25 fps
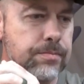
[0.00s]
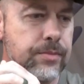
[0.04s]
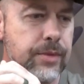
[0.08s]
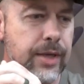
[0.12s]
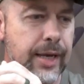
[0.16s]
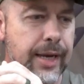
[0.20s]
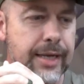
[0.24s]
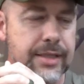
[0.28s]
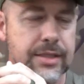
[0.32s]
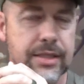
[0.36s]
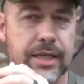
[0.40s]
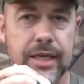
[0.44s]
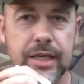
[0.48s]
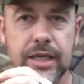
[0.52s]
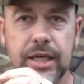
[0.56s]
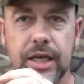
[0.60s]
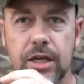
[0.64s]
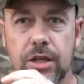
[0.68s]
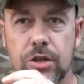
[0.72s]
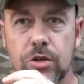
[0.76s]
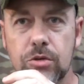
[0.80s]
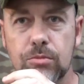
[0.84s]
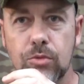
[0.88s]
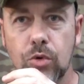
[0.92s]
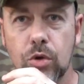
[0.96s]
as I get
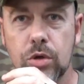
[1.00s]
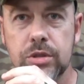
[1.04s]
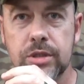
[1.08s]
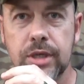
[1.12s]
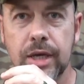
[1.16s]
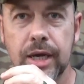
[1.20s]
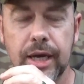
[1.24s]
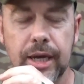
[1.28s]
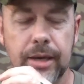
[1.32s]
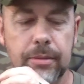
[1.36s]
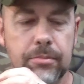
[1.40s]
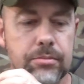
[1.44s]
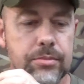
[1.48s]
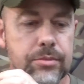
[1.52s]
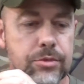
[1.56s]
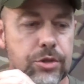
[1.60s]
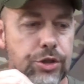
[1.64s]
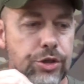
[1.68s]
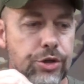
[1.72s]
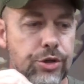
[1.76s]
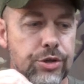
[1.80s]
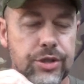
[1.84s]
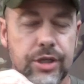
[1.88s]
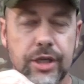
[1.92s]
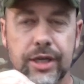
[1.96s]
a little more time to
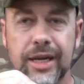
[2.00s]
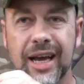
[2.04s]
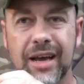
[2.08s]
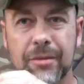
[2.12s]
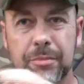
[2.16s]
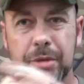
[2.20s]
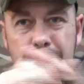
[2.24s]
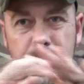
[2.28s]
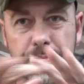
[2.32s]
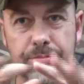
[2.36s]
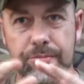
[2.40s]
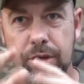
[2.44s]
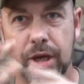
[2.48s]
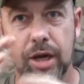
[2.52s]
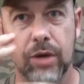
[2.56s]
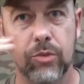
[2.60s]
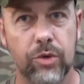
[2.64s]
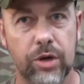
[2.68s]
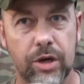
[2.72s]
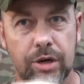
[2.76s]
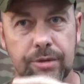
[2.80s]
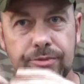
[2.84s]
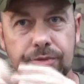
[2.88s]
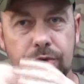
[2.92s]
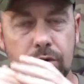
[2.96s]
use it. I've been playing
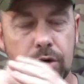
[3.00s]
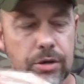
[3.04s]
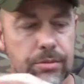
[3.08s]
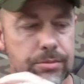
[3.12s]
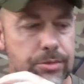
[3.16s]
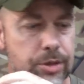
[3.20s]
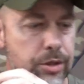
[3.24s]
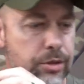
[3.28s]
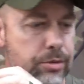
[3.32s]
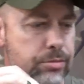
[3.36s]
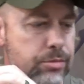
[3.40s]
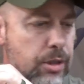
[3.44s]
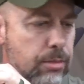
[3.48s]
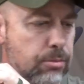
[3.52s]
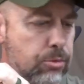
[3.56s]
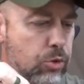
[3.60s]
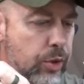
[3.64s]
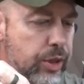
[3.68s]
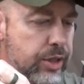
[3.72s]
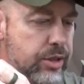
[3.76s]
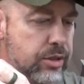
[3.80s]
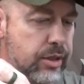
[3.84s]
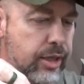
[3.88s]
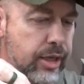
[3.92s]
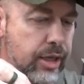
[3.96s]
with it for a couple
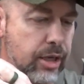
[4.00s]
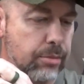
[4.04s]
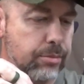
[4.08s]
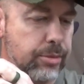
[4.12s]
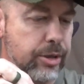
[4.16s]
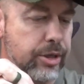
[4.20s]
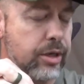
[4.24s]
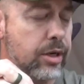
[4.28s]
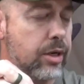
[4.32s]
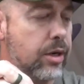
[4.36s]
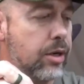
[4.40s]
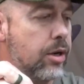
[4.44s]
weeks now, but